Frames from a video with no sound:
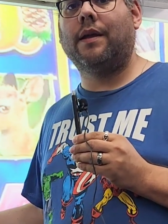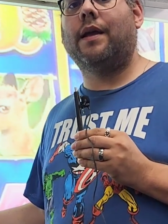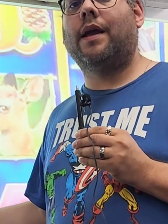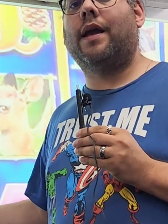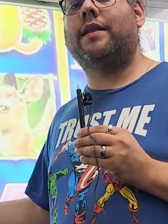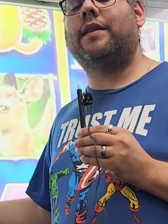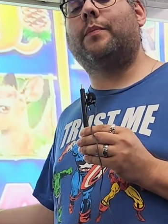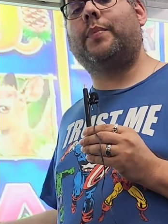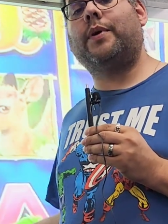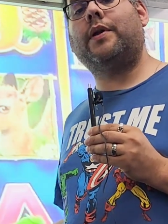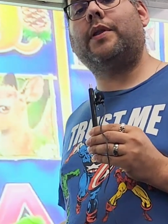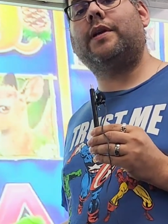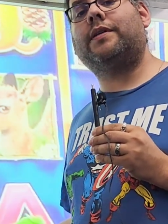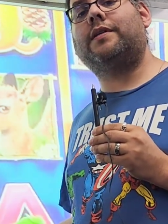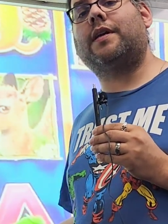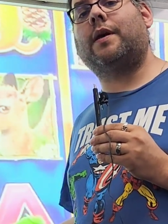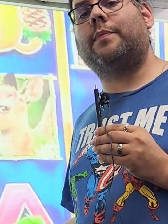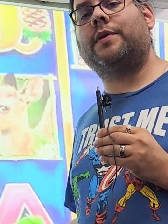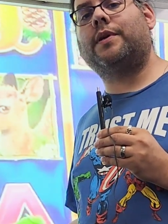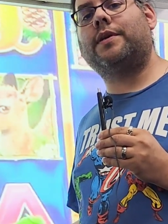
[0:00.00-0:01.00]
and the bill
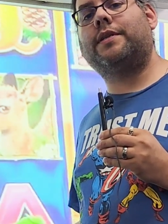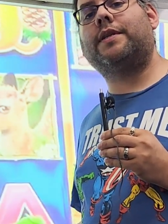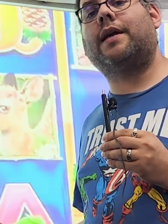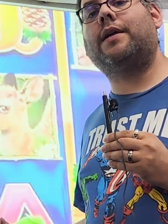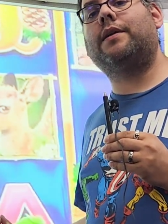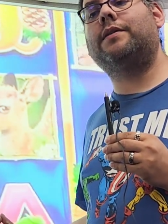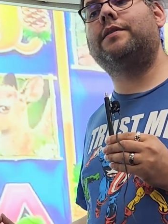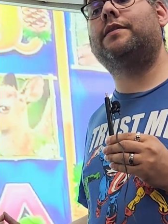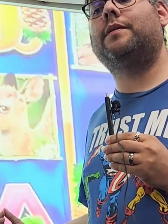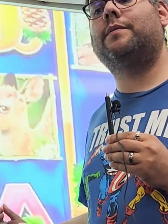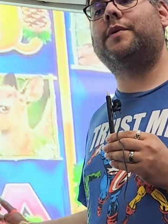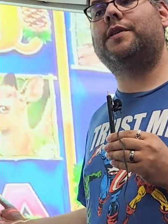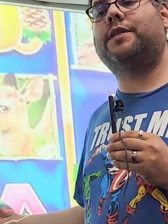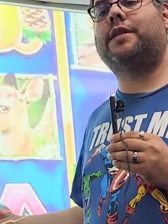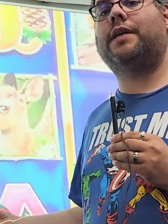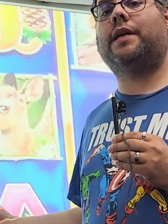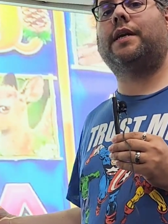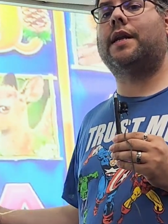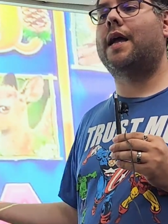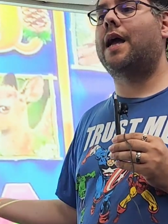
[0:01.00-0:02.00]
acceptor tells the
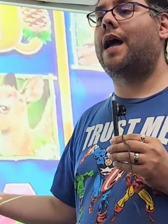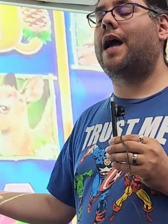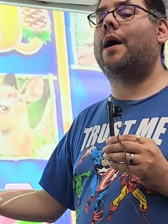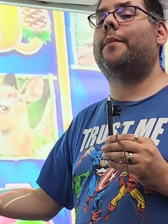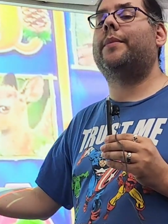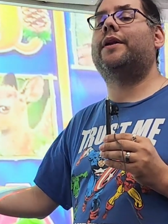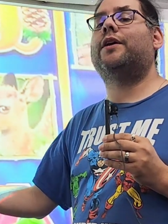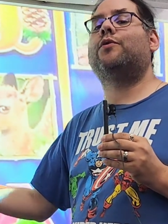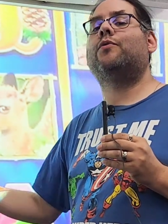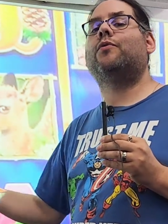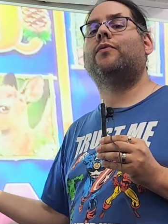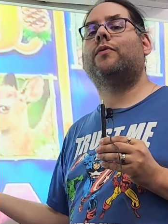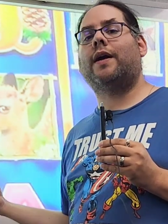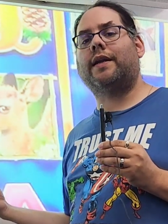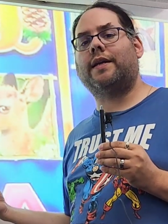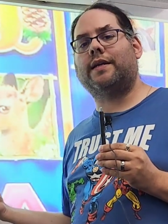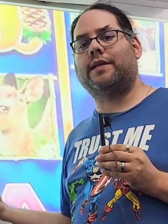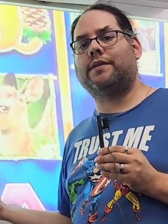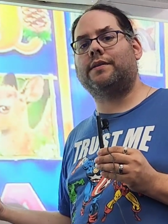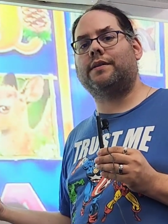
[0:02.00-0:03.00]
machine how many
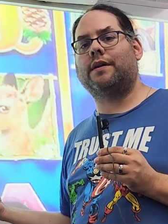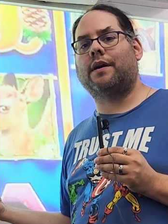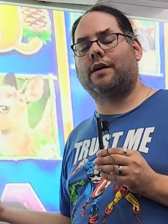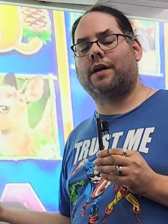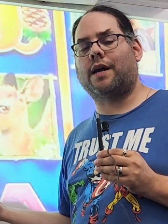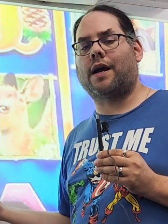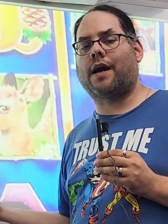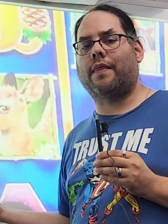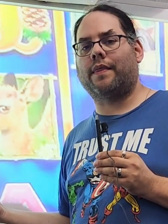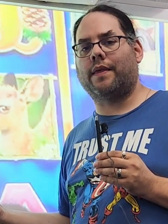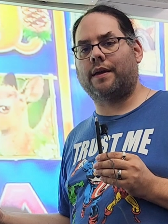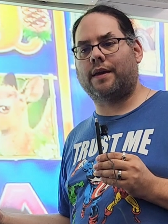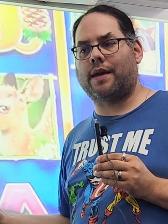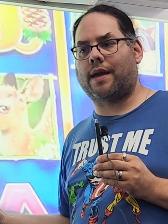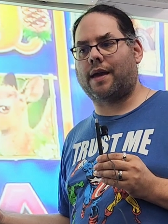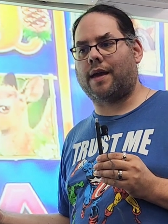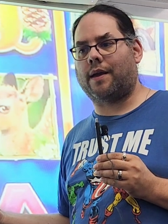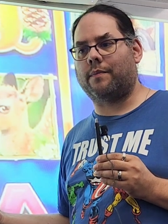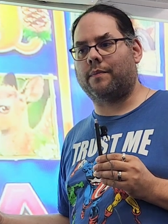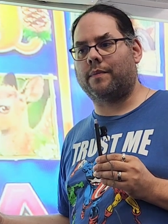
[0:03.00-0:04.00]
credits are on the
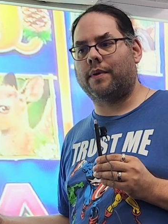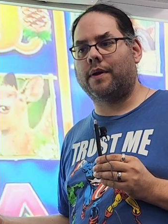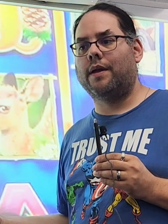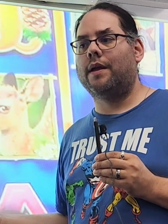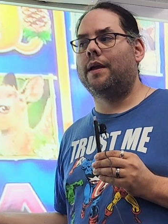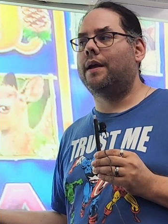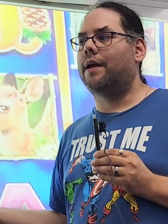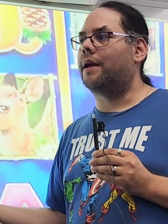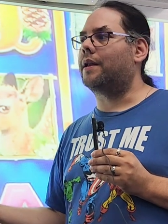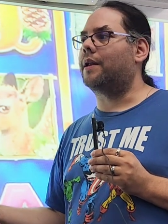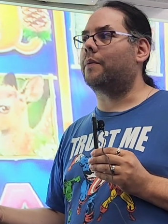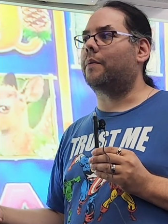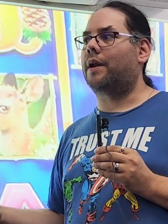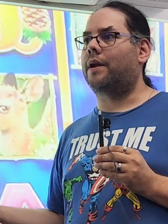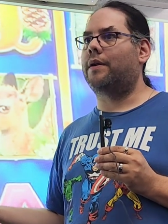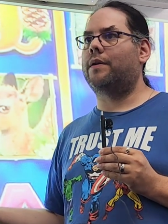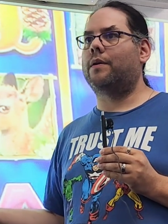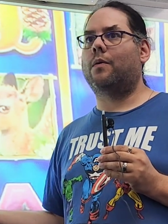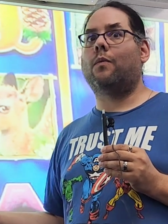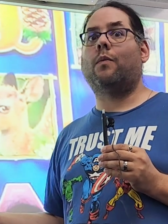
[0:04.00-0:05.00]
game. And you want
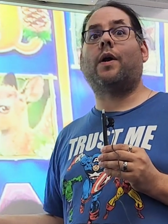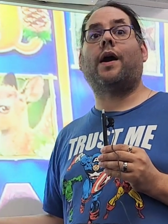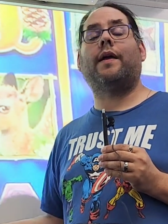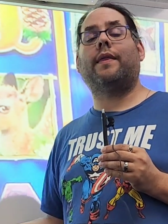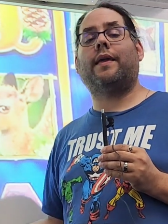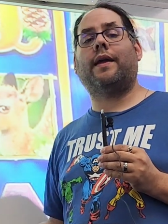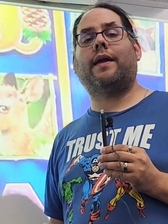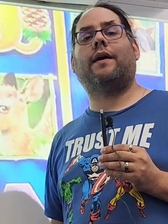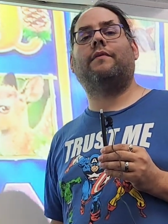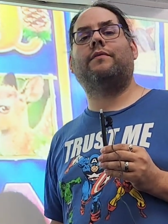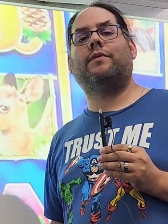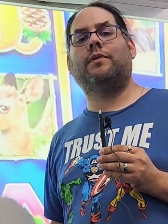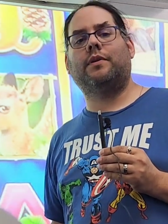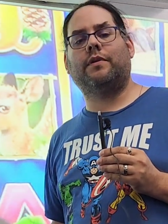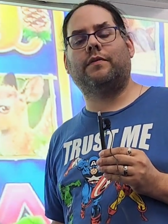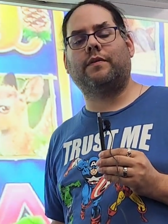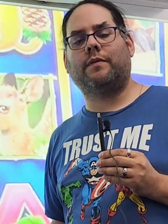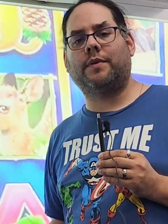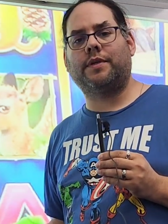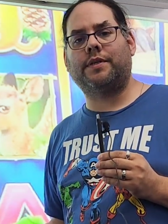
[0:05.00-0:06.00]
to know why they have two
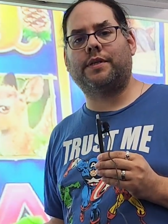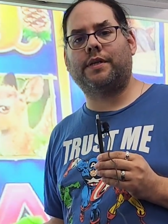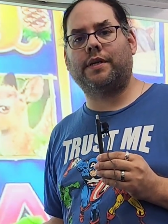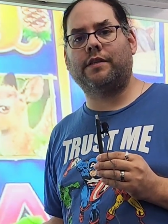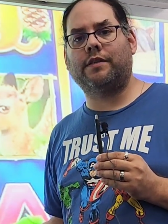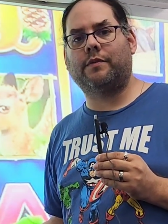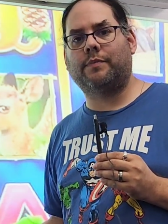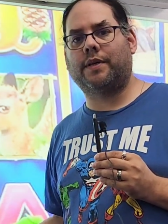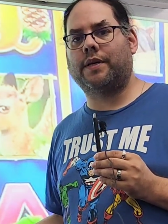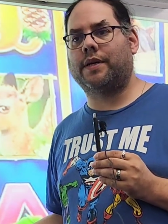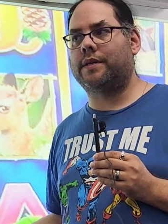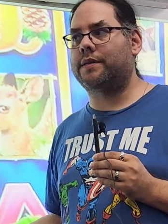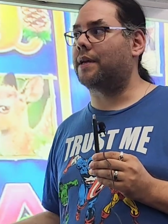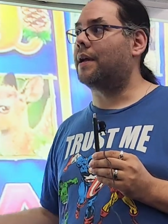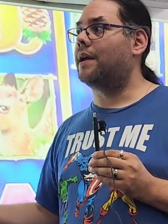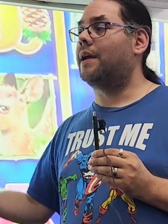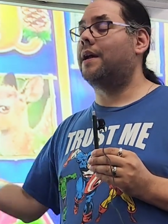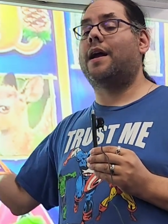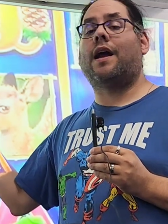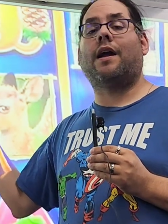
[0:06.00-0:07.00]
different machines? Because
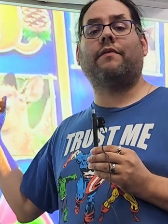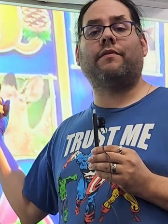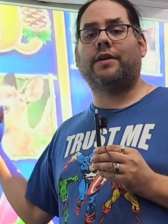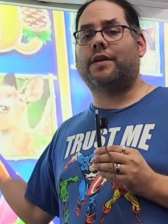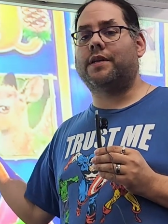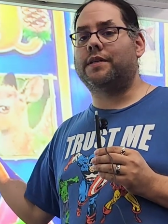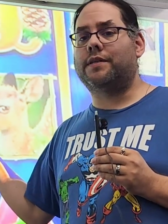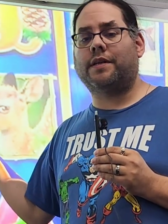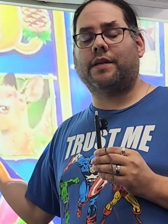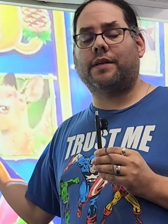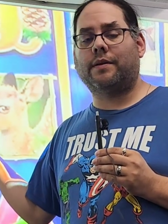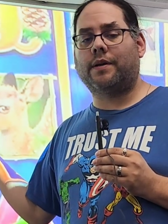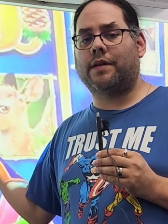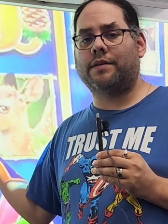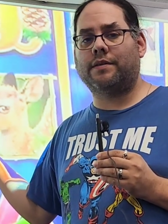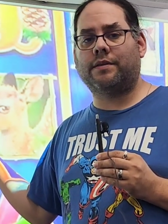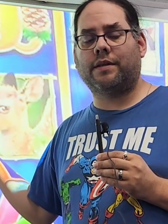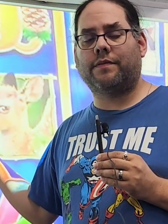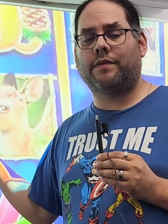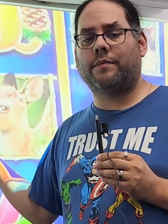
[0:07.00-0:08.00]
every casino has
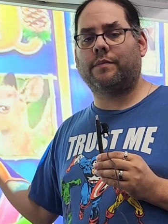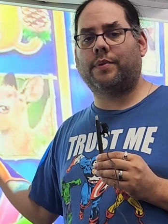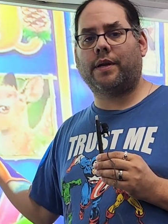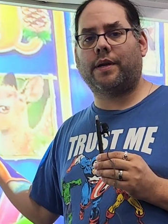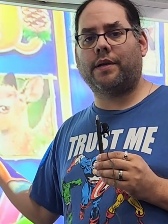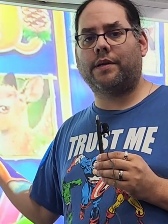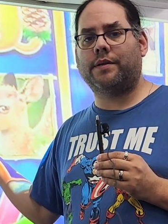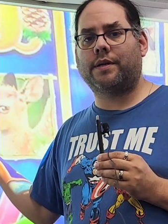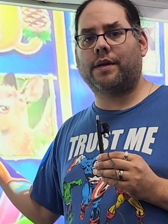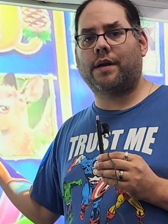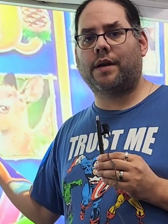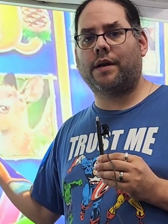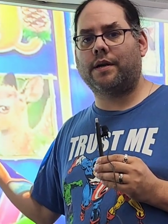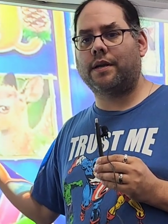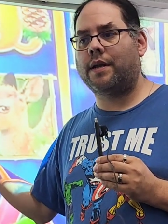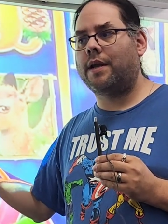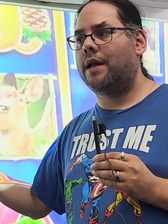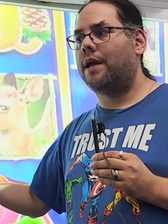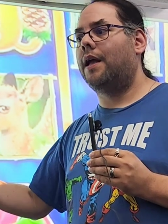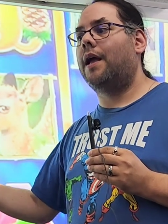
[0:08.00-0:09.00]
a different player's
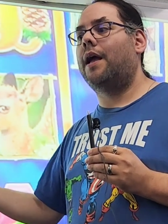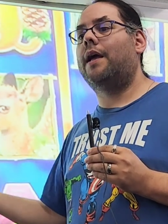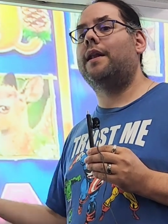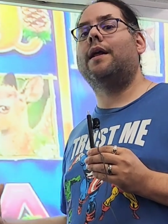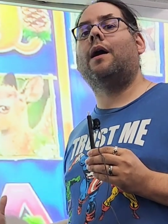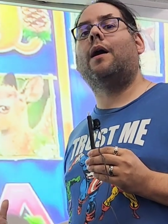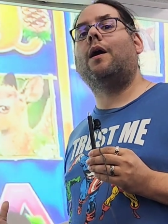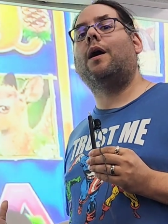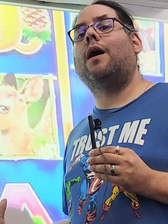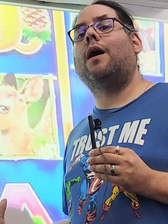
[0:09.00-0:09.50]
card, and